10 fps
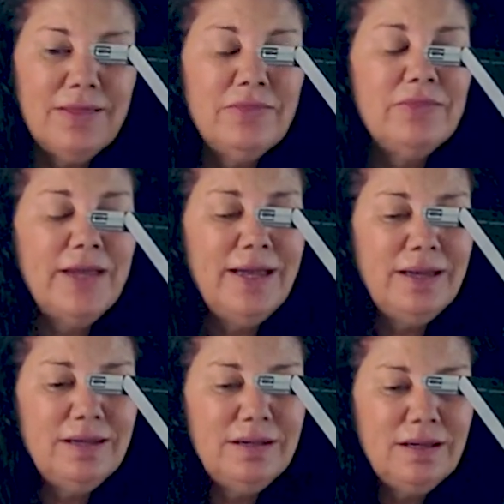and
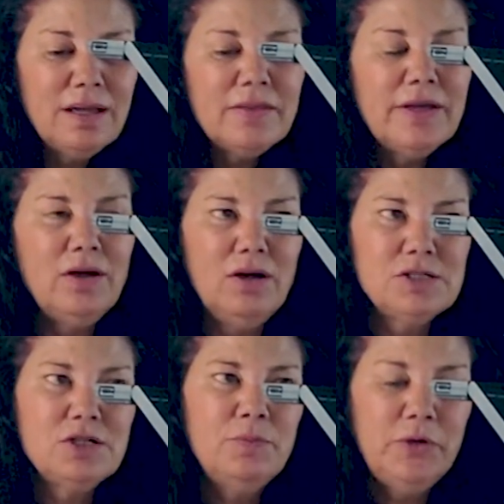then they
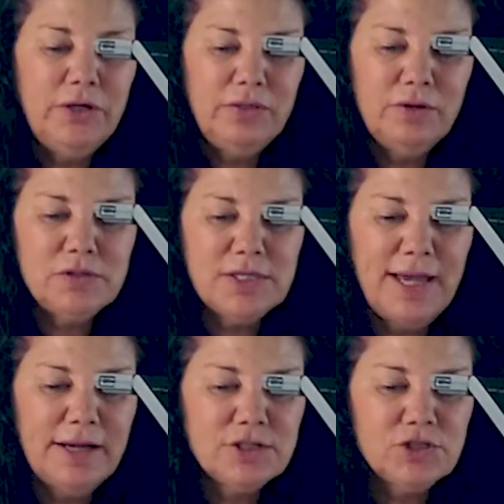also put in those
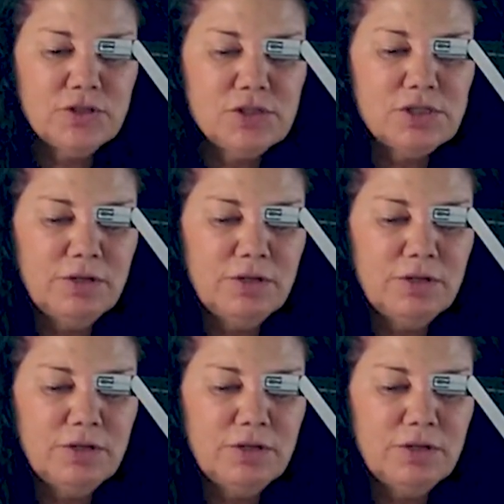extras.